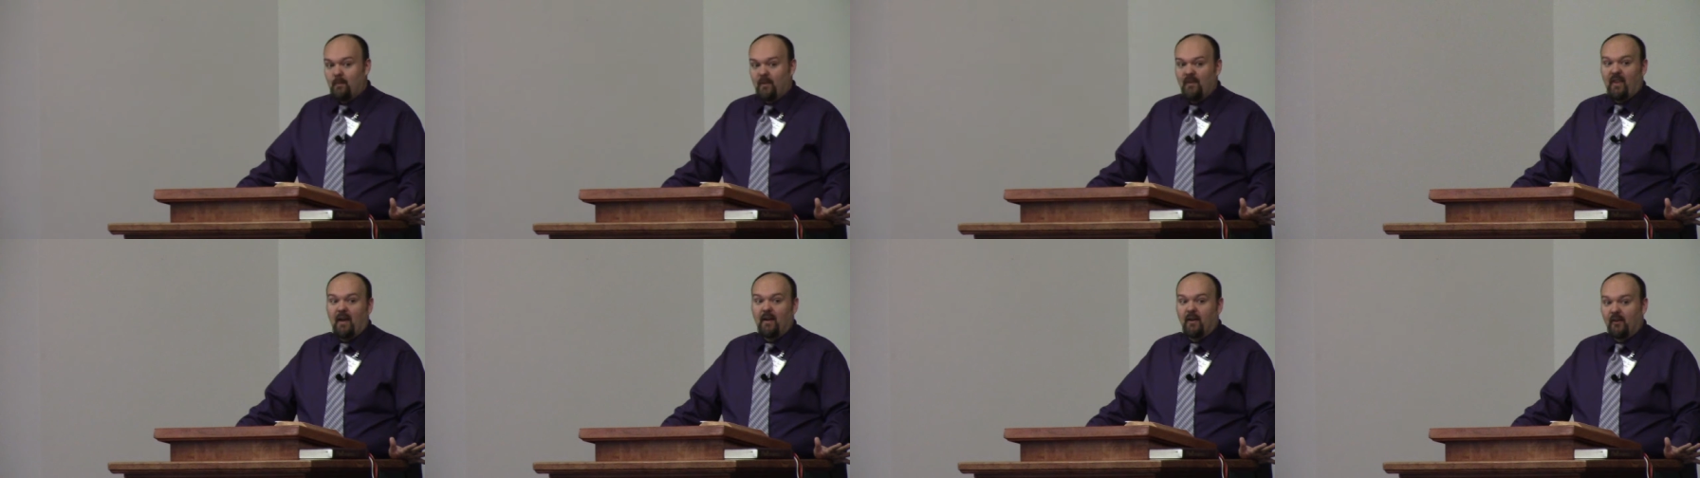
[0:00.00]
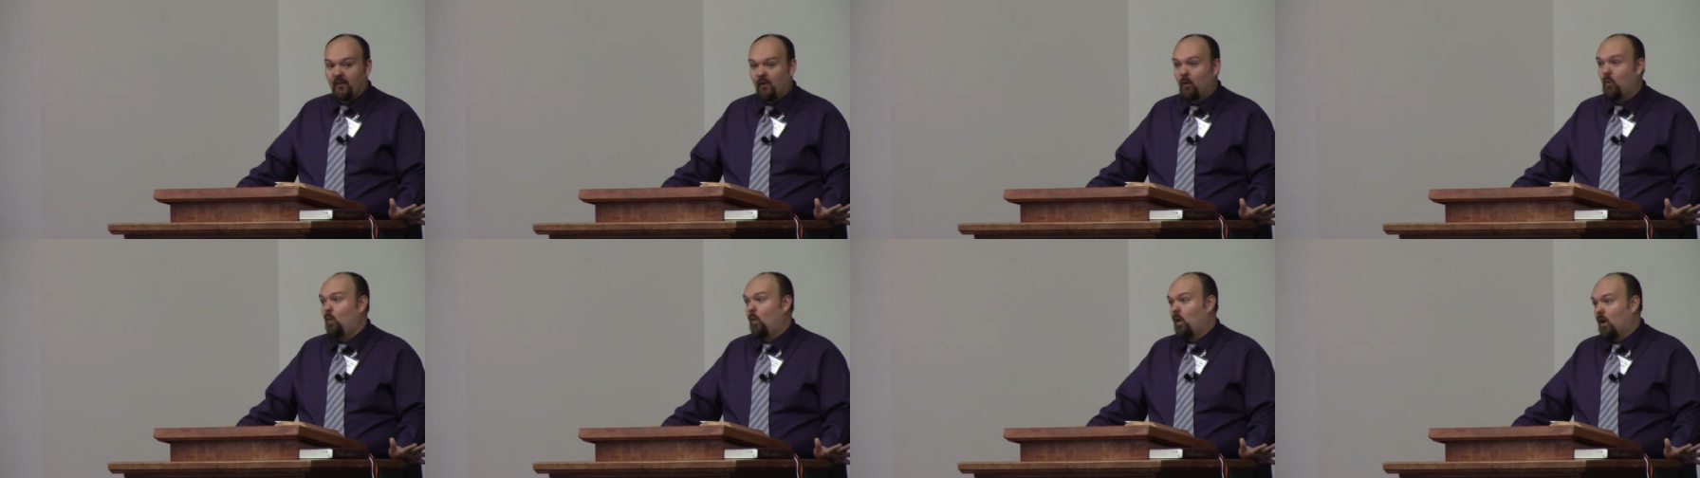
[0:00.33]
but that
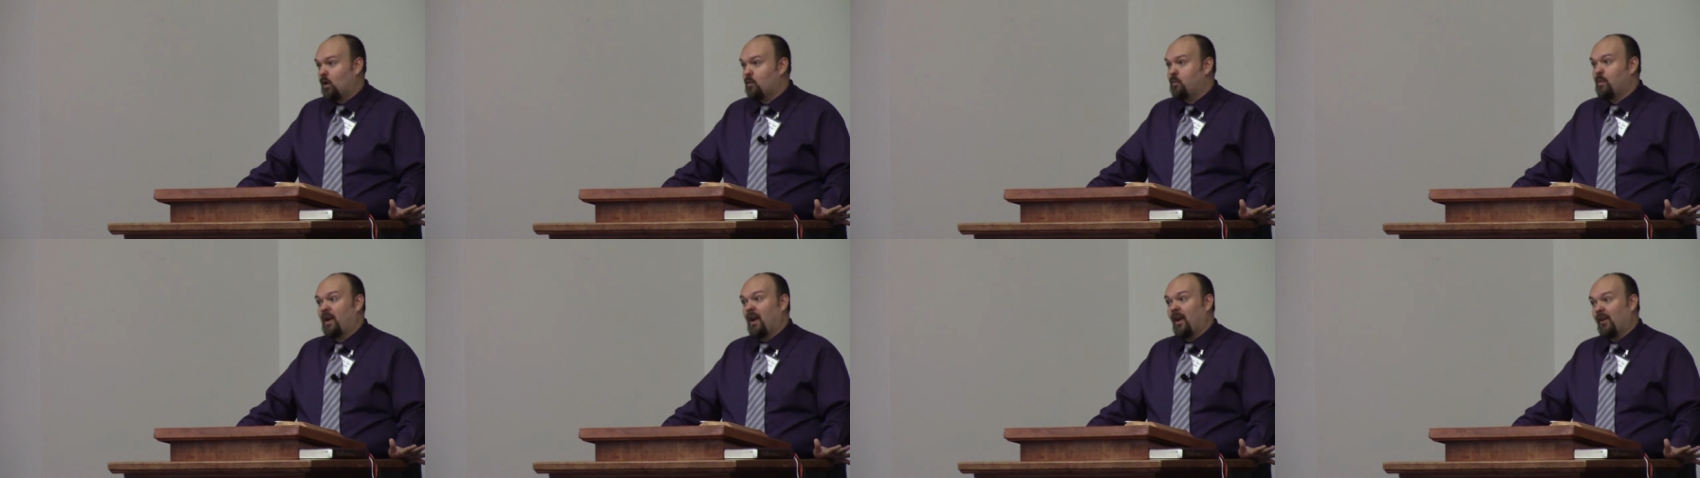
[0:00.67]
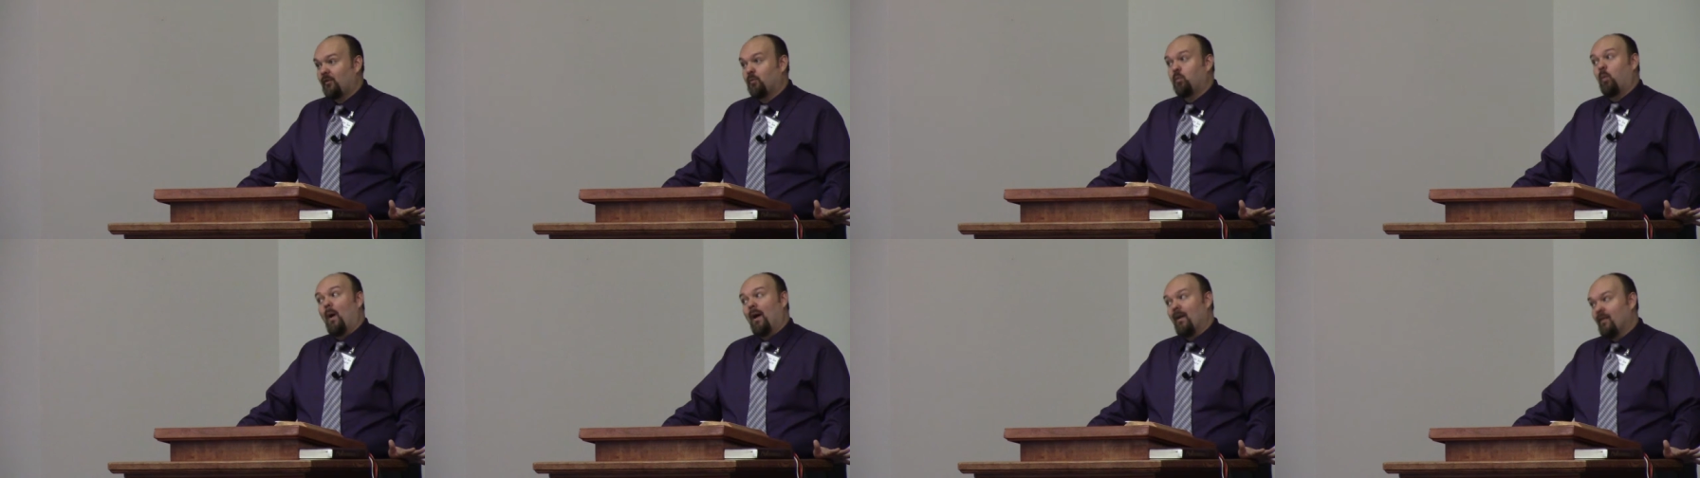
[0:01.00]
doesn't work
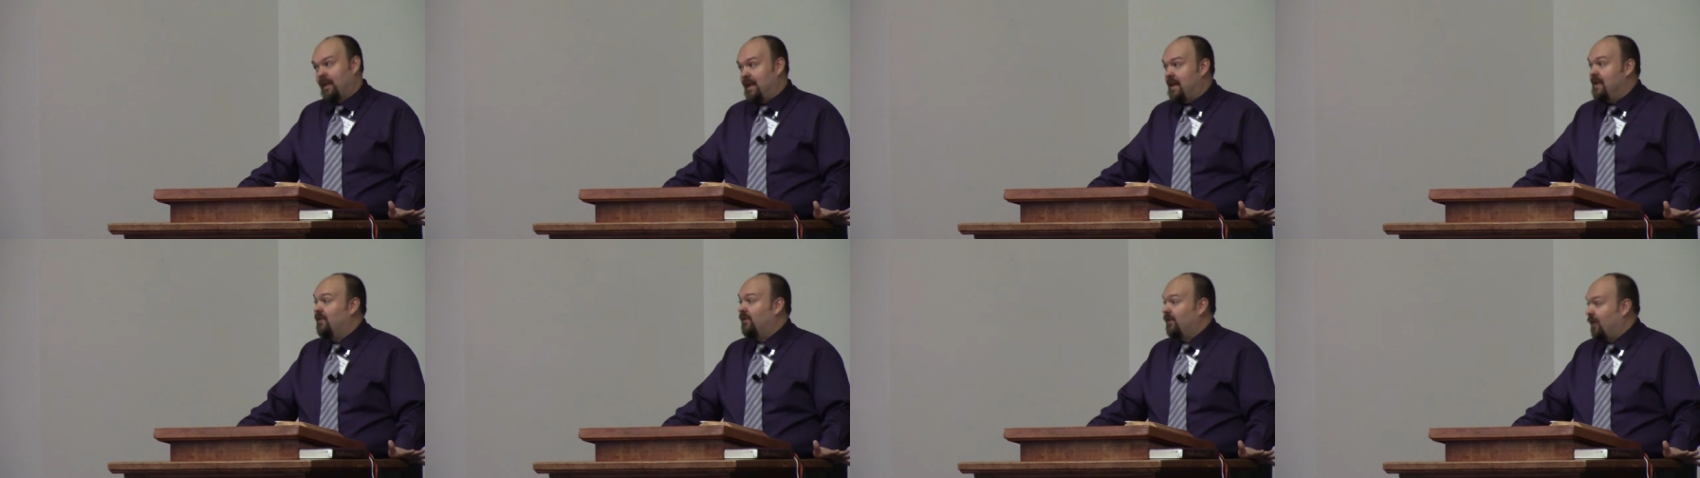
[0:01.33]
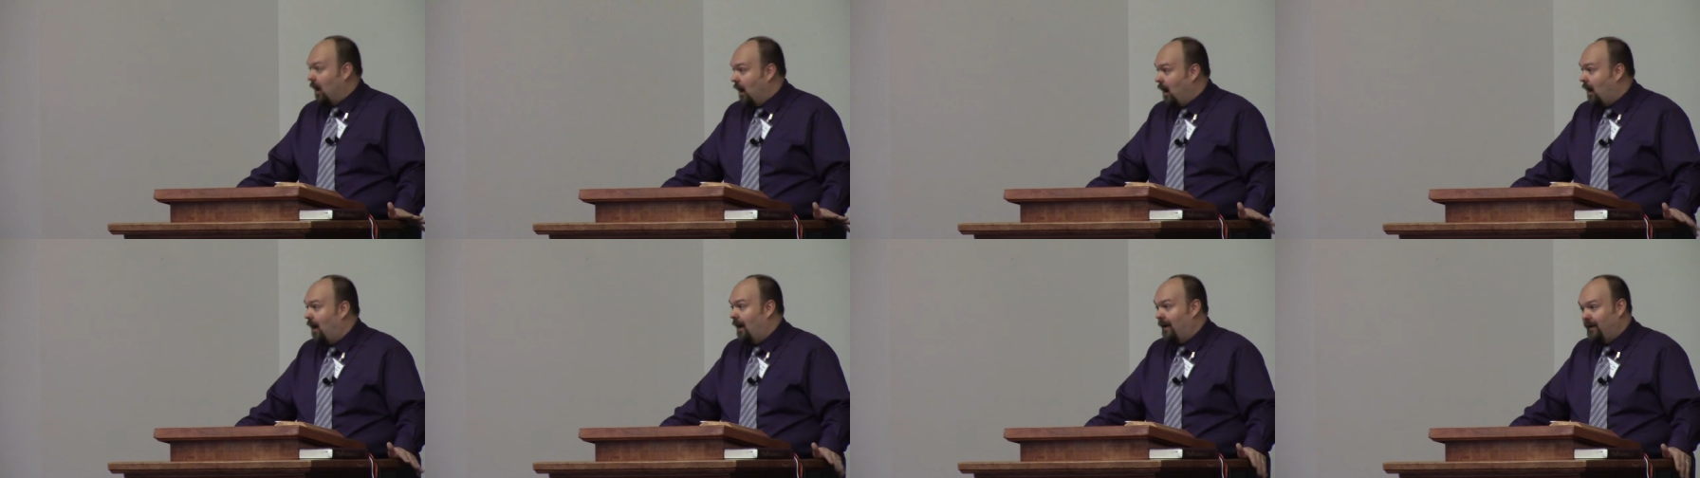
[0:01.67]
because, well, he's
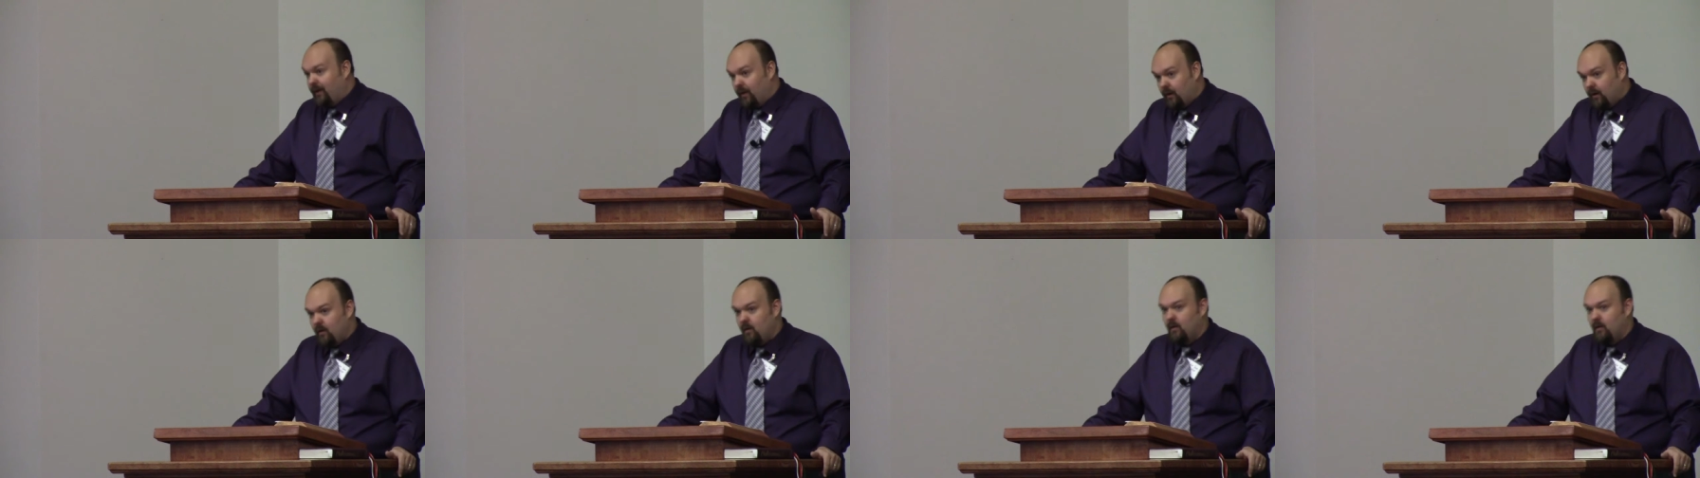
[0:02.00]
God.